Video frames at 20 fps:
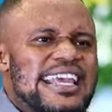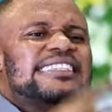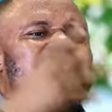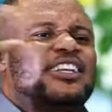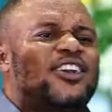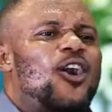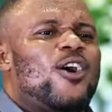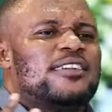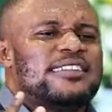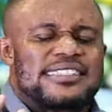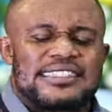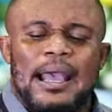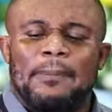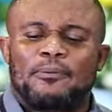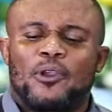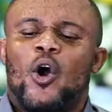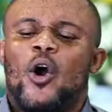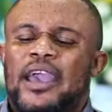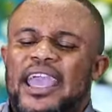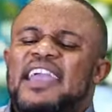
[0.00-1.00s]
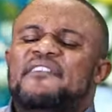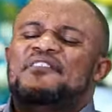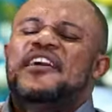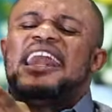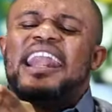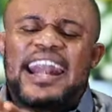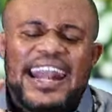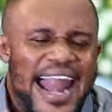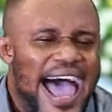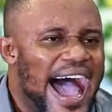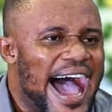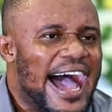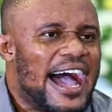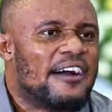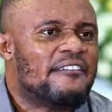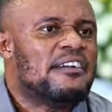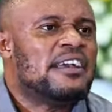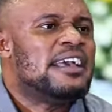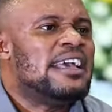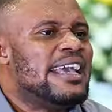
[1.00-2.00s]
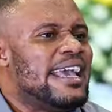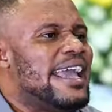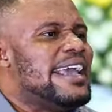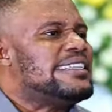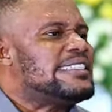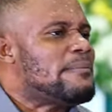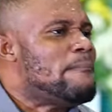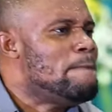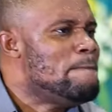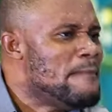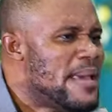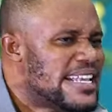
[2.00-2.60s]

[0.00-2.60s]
This concept, or even love, is